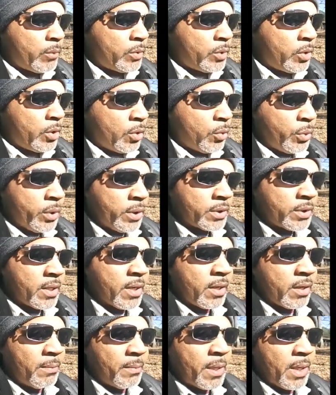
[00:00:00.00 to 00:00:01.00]
you know, we'll
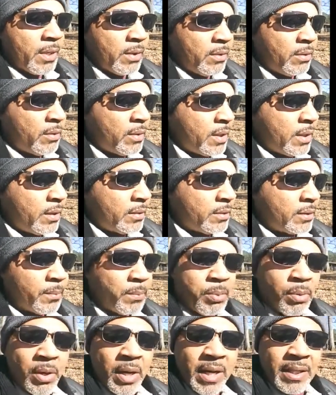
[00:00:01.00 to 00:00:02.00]
talk about the
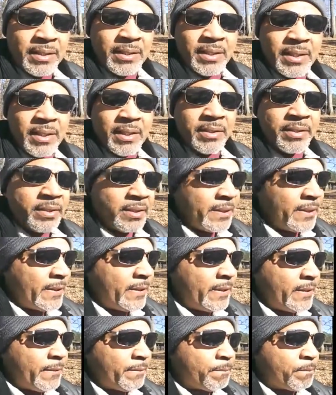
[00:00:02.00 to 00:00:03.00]
process
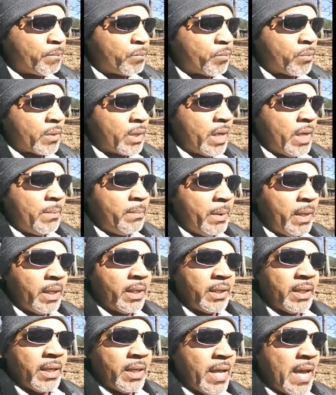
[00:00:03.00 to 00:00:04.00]
in
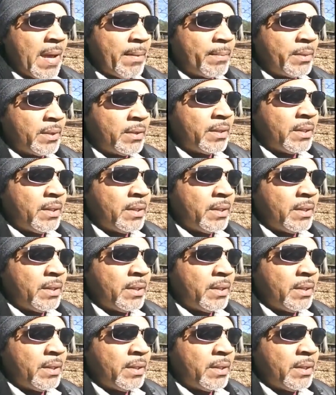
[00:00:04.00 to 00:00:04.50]
making that happen.